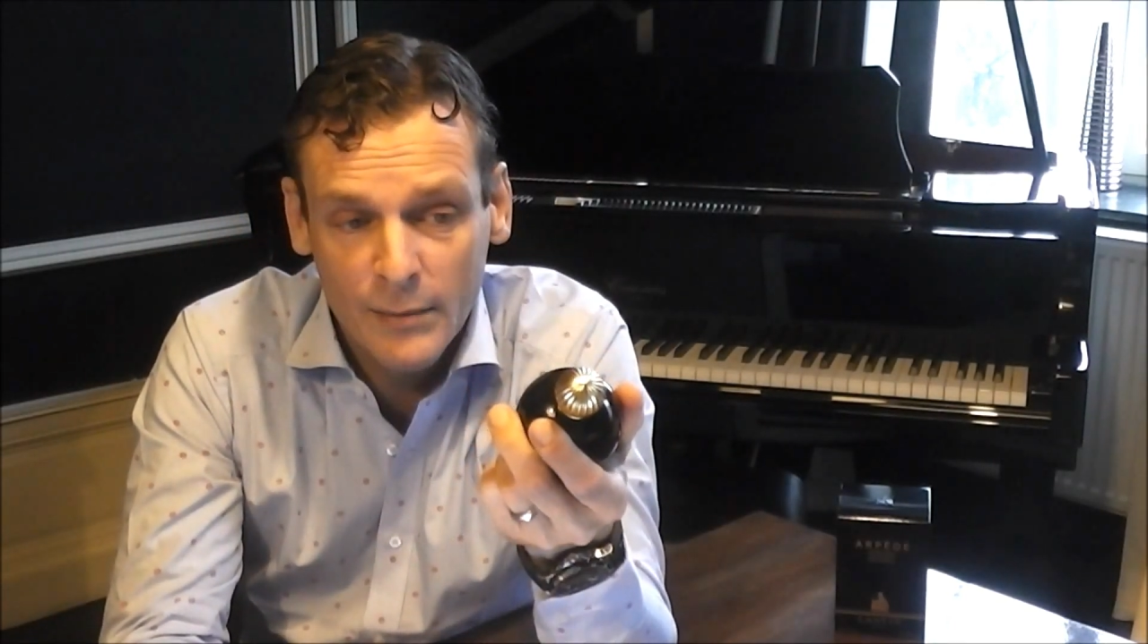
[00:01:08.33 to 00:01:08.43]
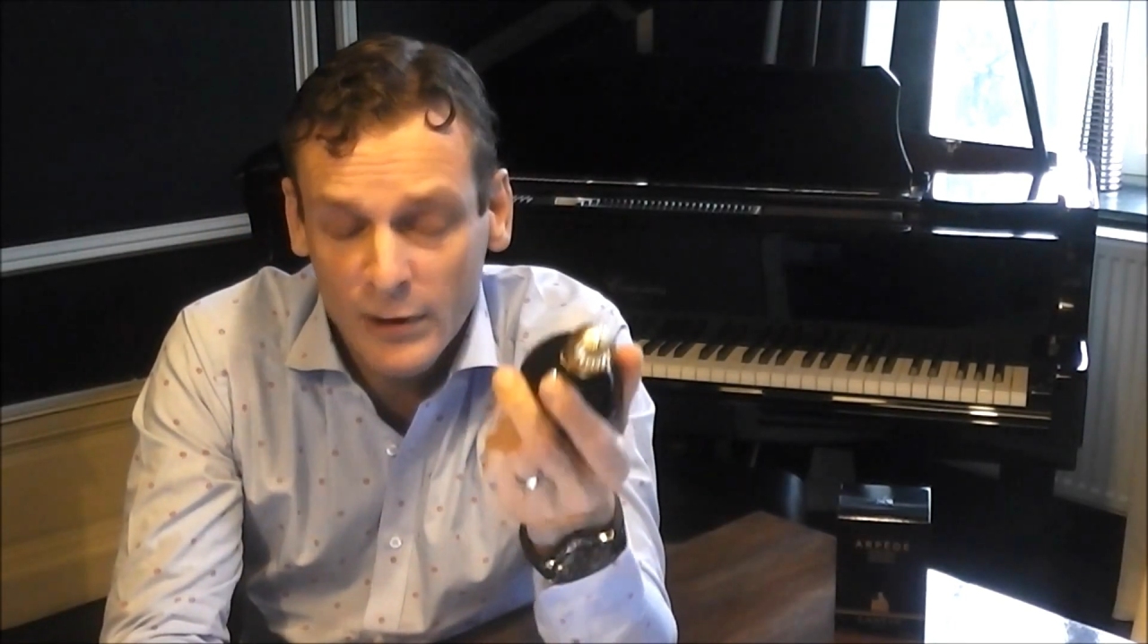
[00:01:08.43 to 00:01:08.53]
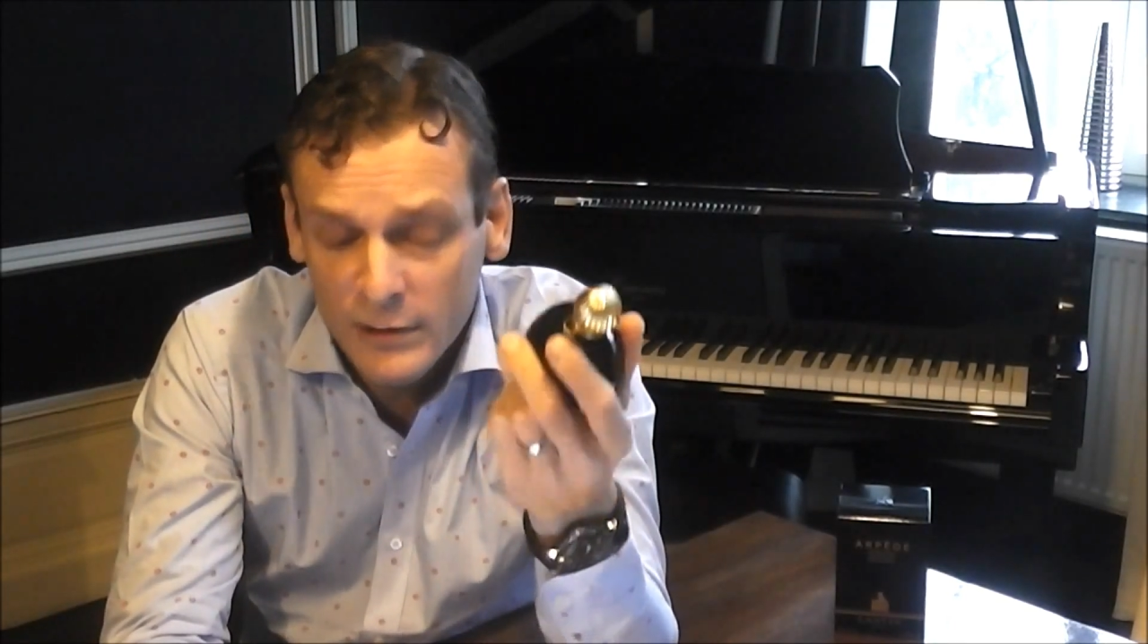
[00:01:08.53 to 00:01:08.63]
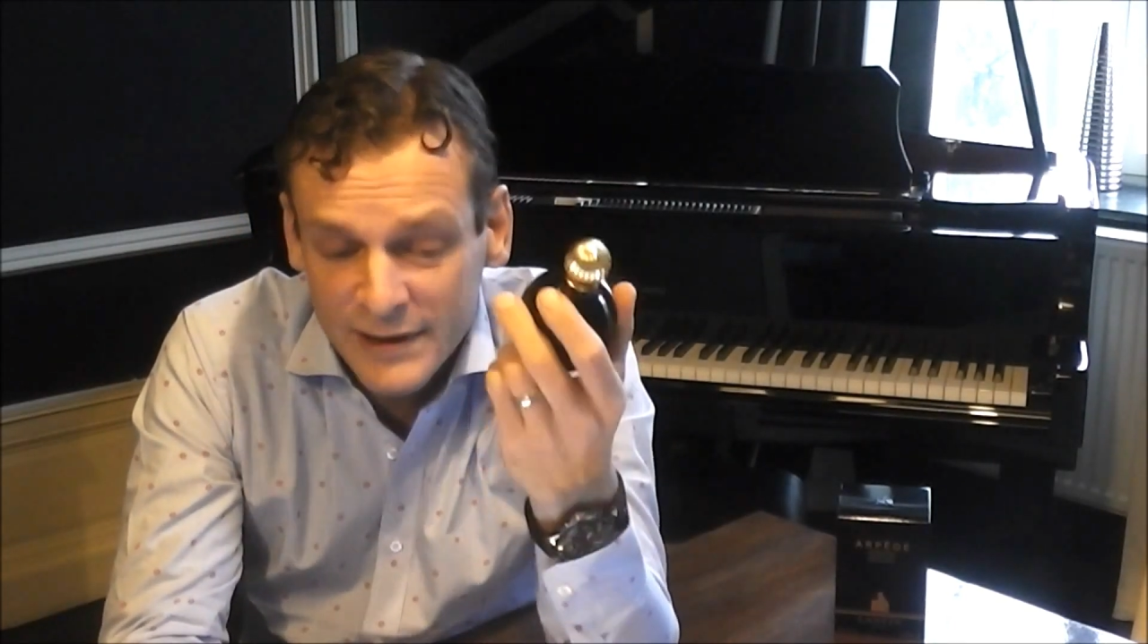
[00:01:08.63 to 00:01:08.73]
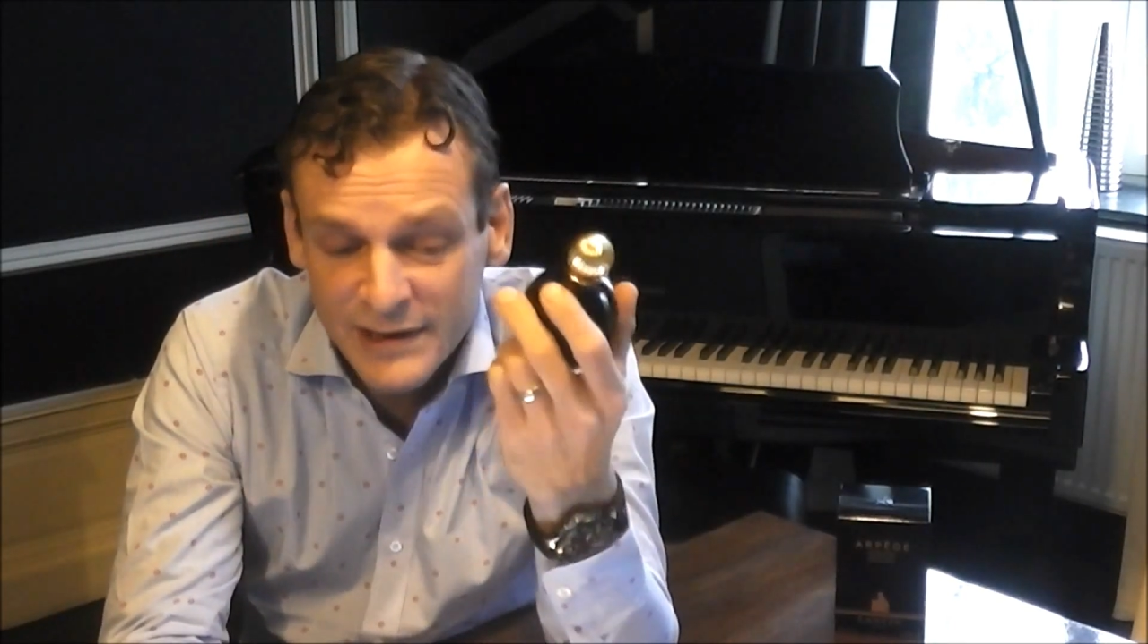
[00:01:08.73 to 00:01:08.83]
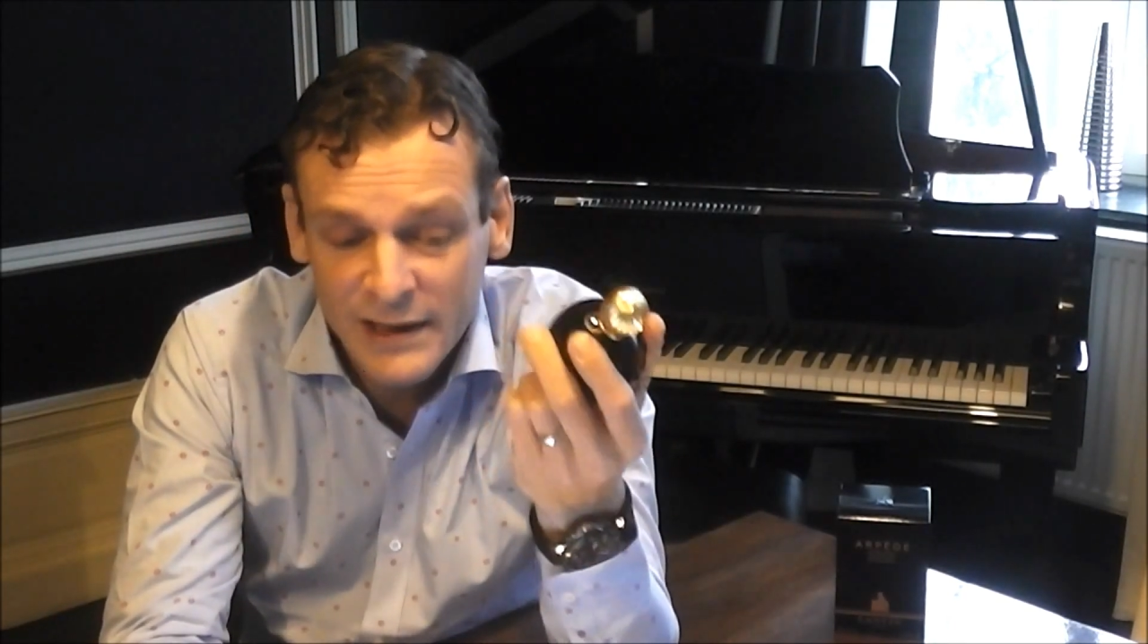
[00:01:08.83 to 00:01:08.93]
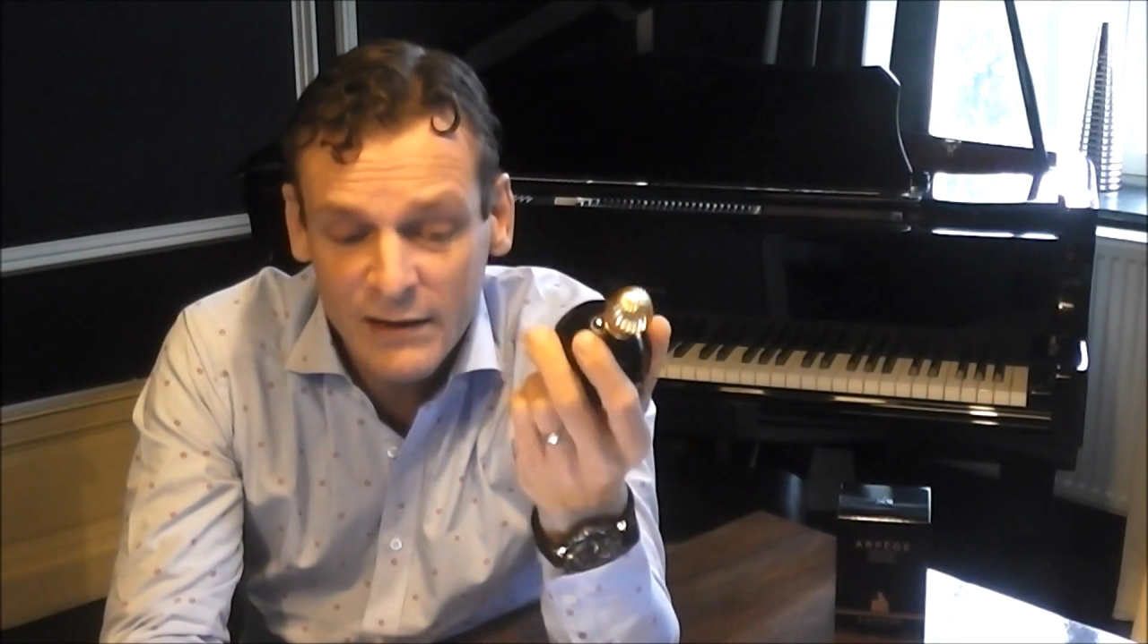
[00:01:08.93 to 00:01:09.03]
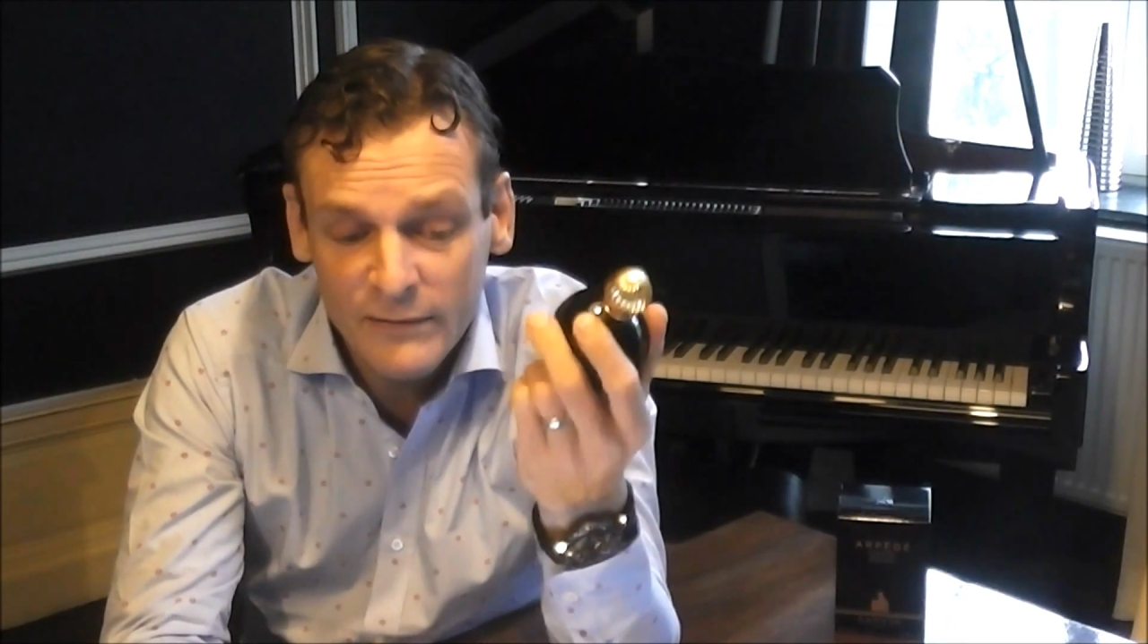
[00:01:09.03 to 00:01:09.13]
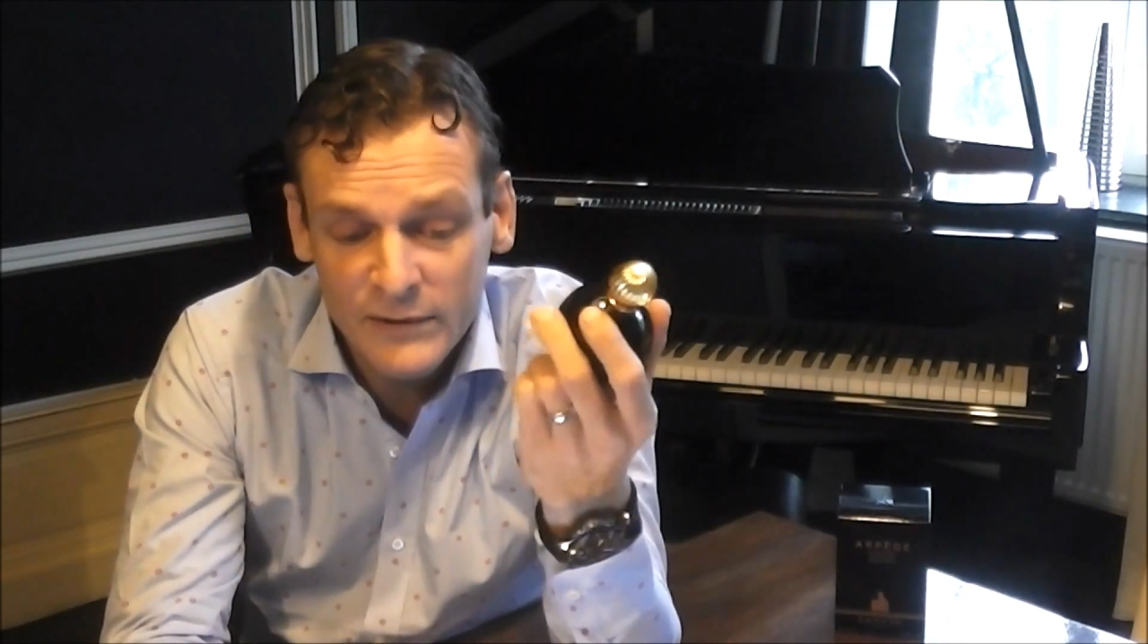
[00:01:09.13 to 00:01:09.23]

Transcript: bottle itself